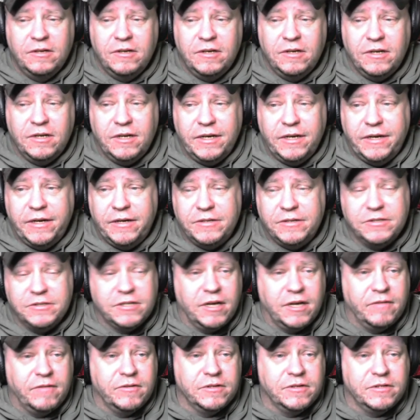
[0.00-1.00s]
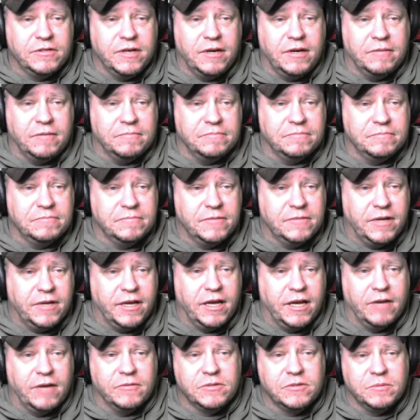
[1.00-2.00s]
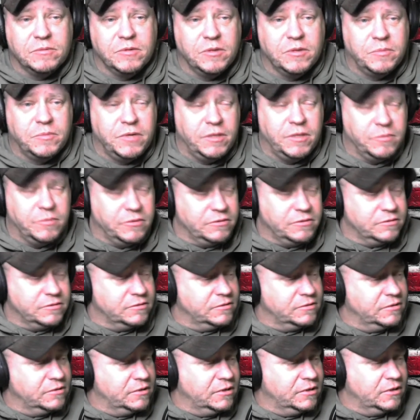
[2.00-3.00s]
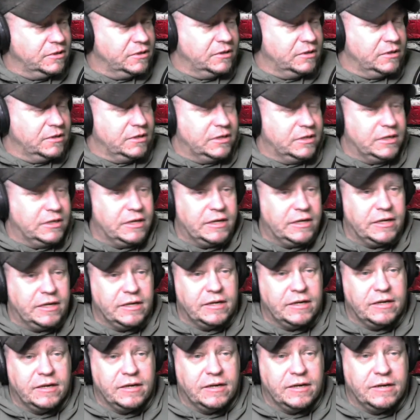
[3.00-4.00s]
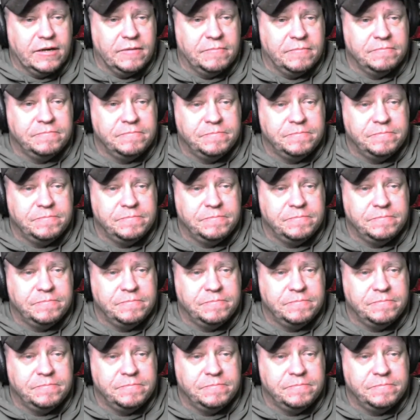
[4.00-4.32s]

and just have a good time. Hang out with some good people, and,